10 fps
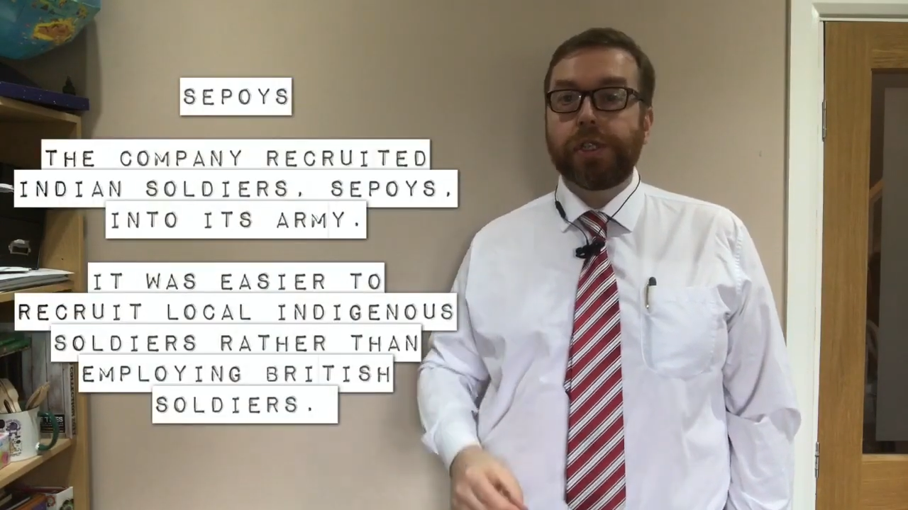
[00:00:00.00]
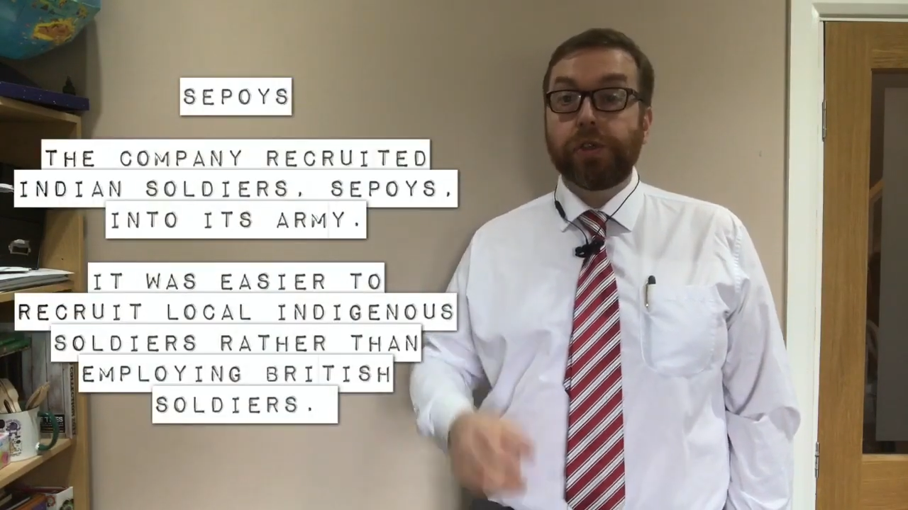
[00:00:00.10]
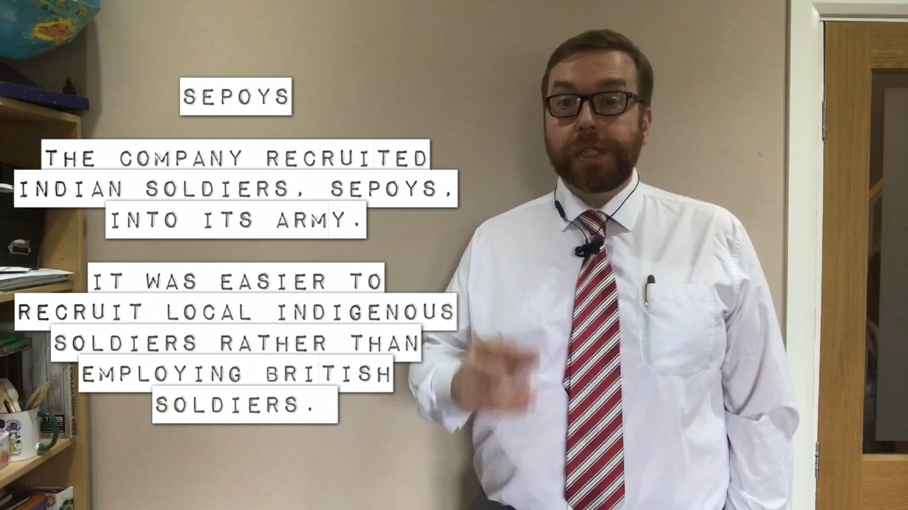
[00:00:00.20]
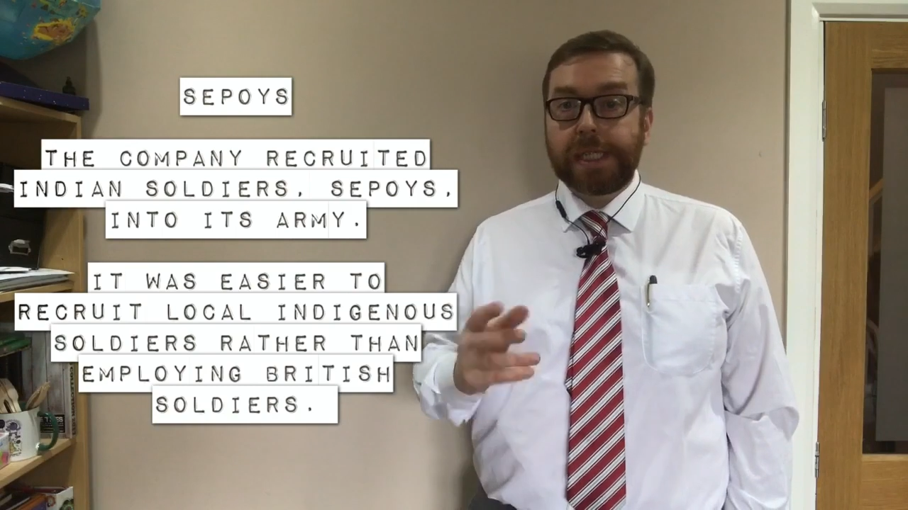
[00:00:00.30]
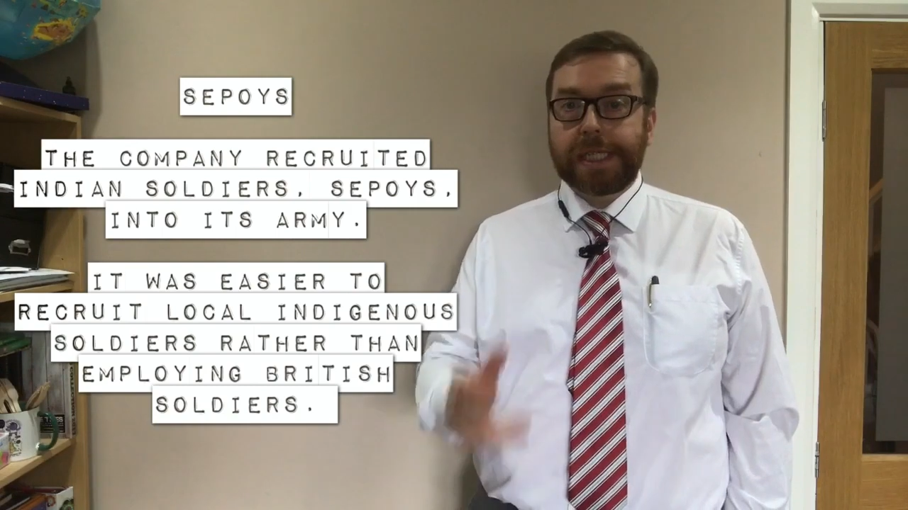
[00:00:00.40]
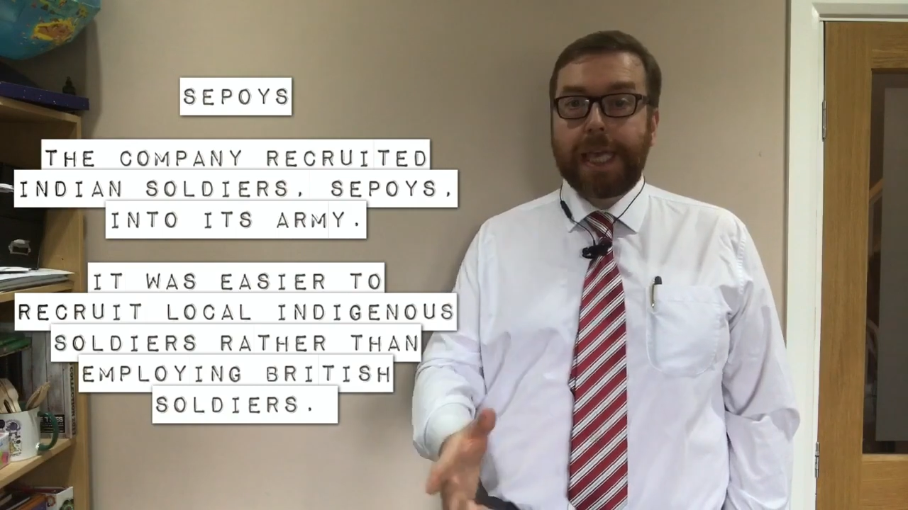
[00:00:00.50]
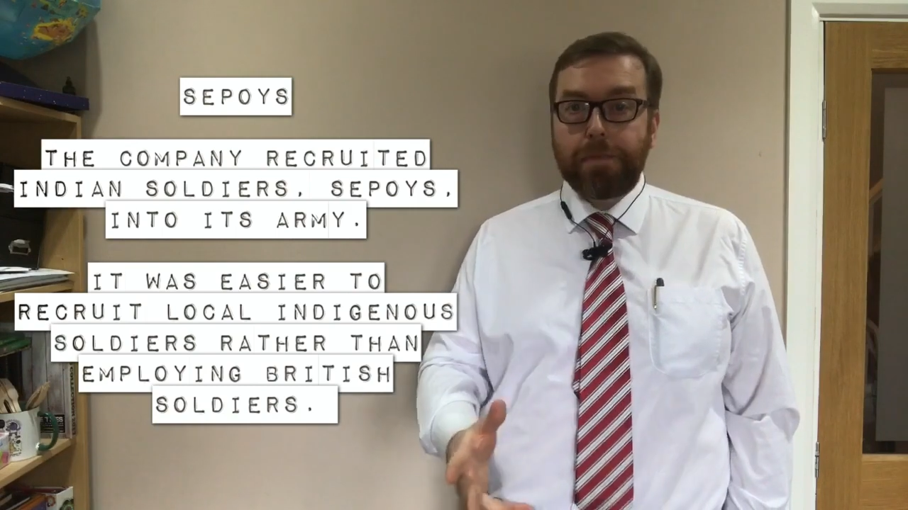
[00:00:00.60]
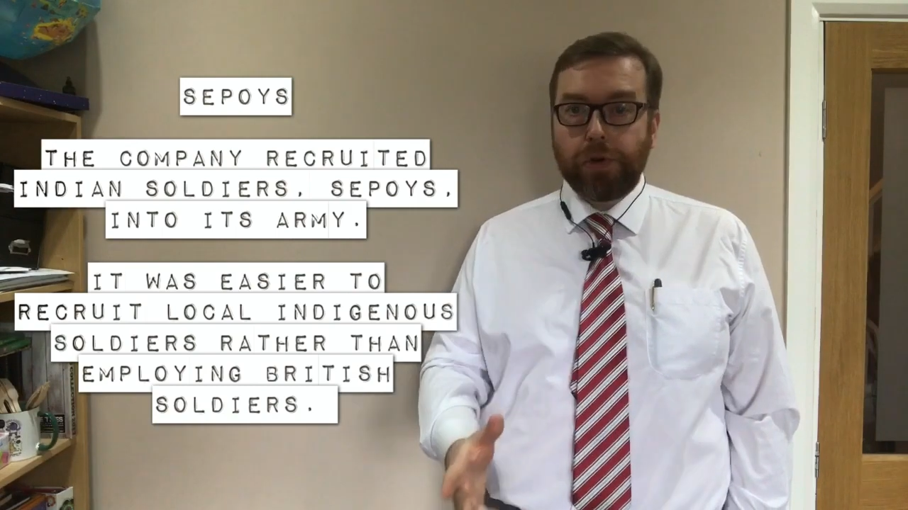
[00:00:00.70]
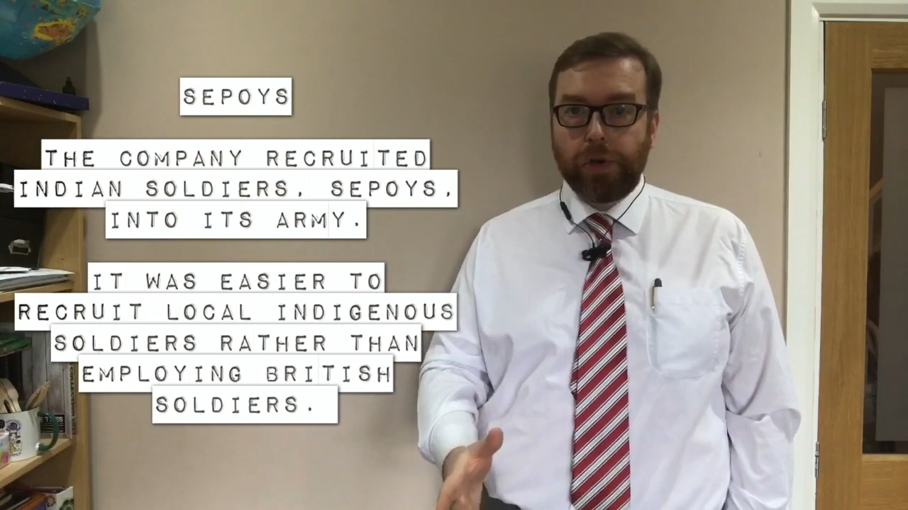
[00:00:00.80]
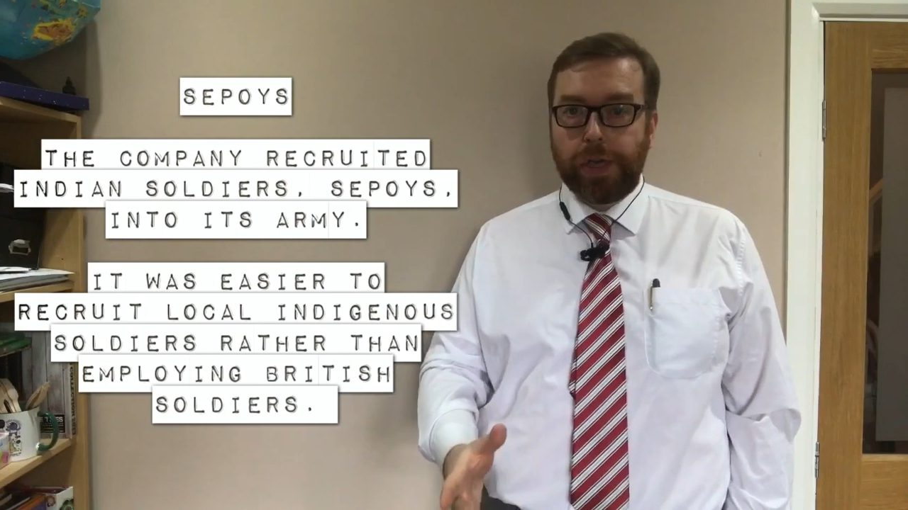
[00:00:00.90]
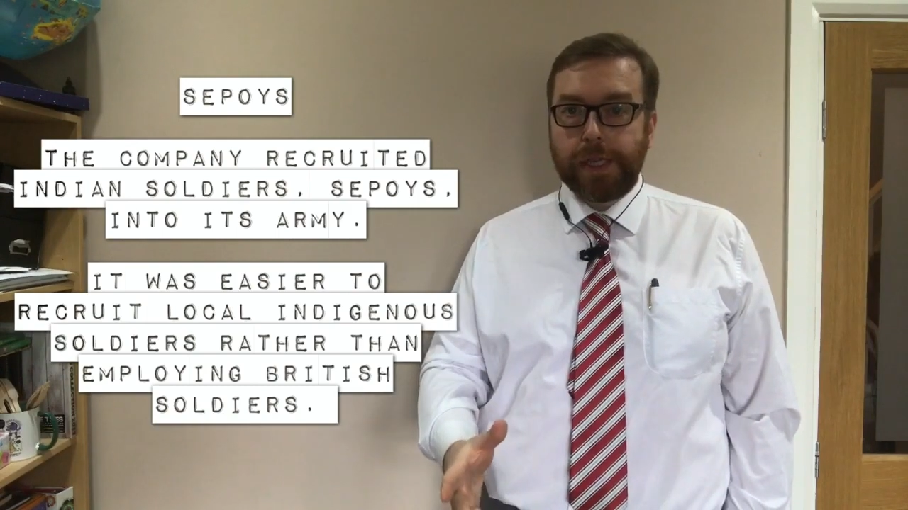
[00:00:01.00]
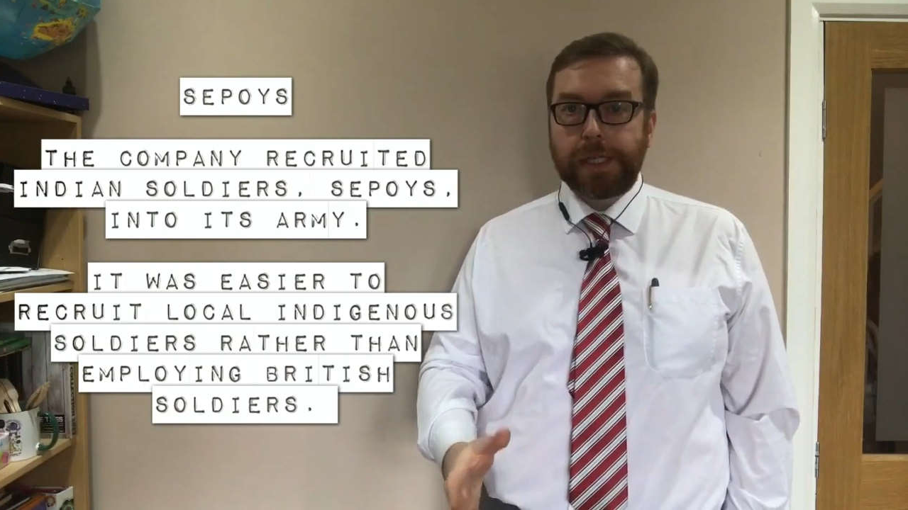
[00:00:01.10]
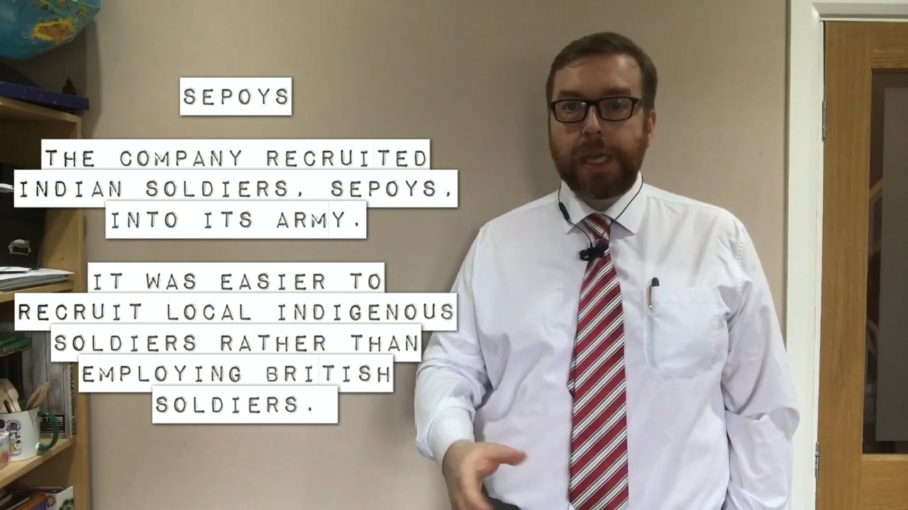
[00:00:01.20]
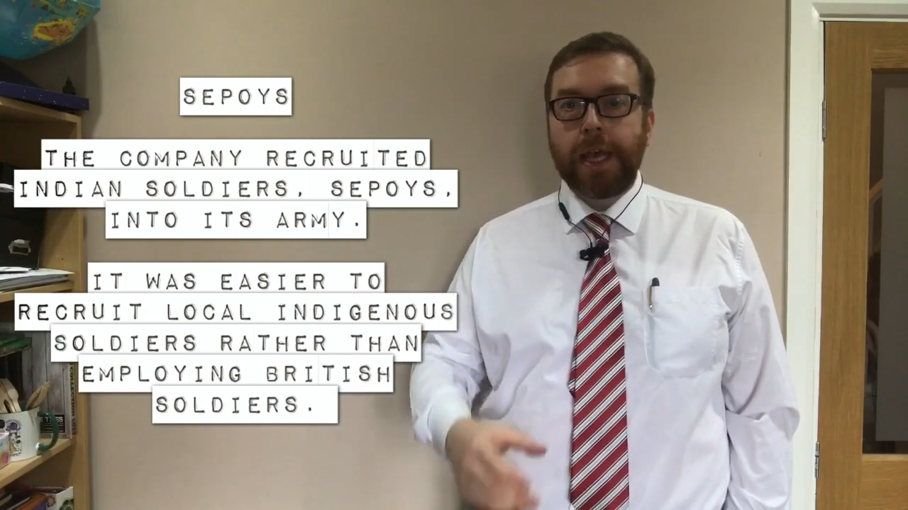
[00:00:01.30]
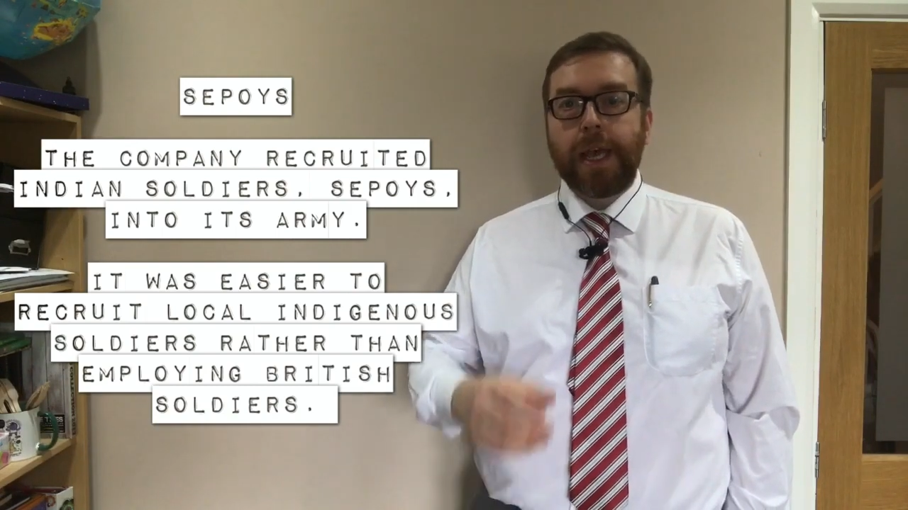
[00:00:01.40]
or sepoys,